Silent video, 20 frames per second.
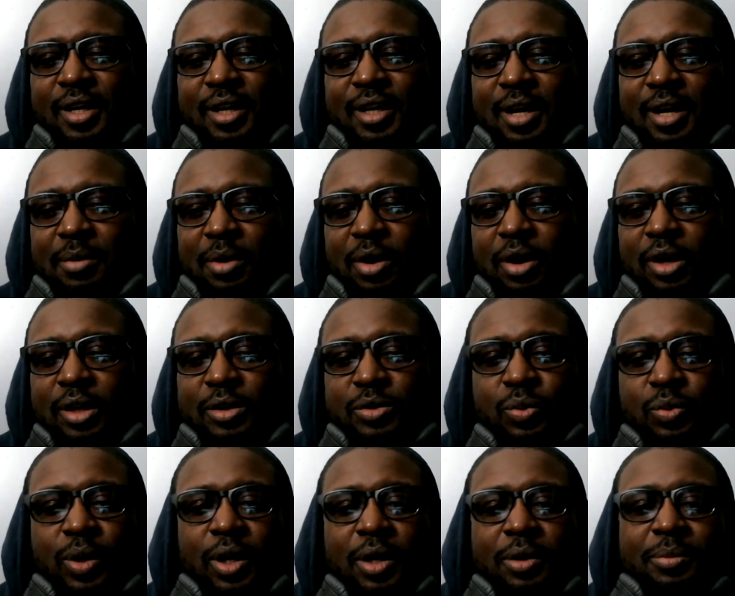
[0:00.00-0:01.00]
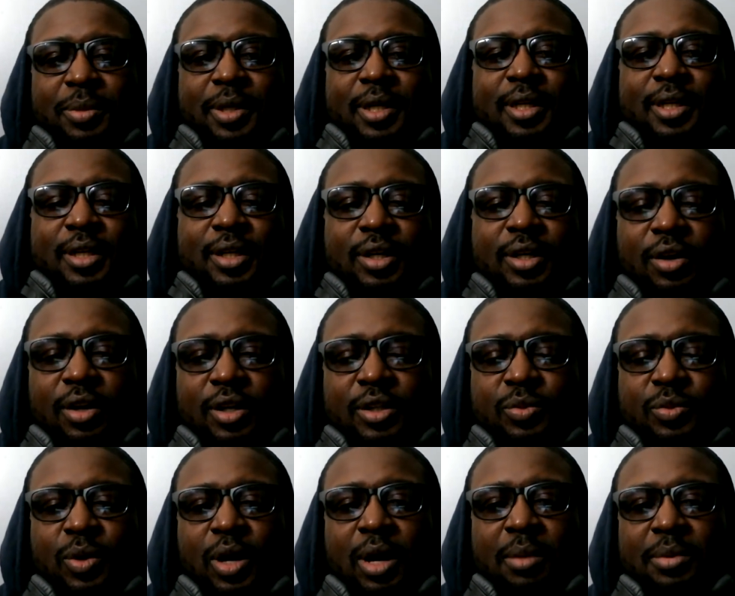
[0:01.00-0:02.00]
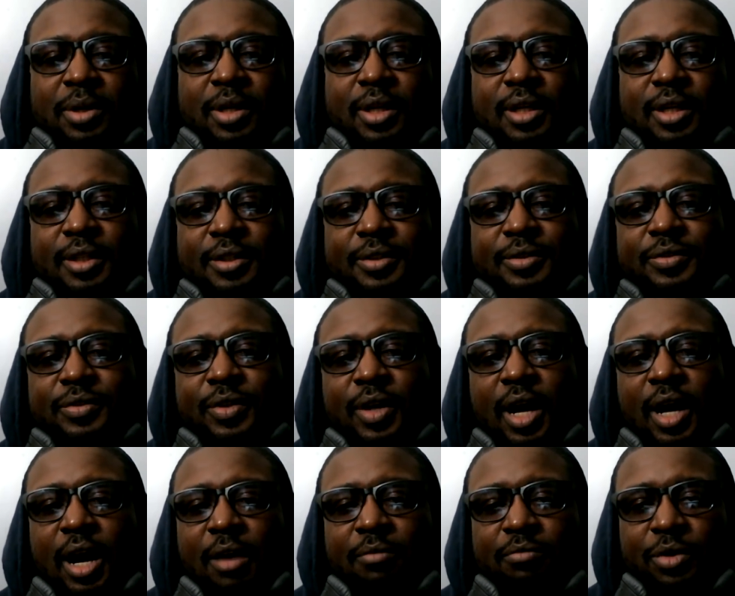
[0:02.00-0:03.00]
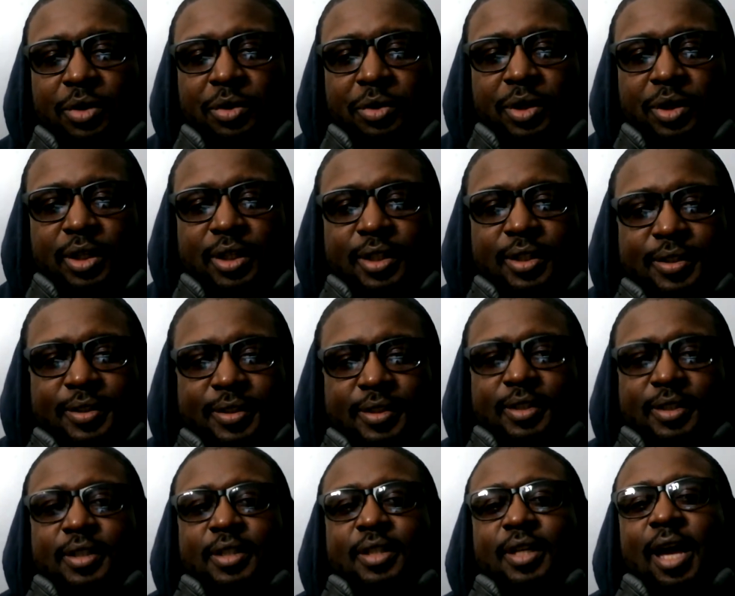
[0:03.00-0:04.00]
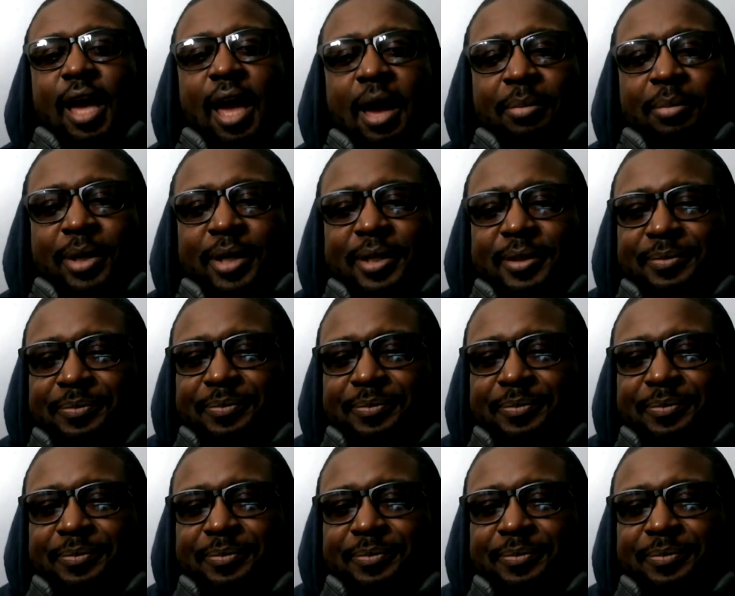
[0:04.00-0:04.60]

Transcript: Yep, all is well, man. All is well. I'm good. I'm real good. Happy.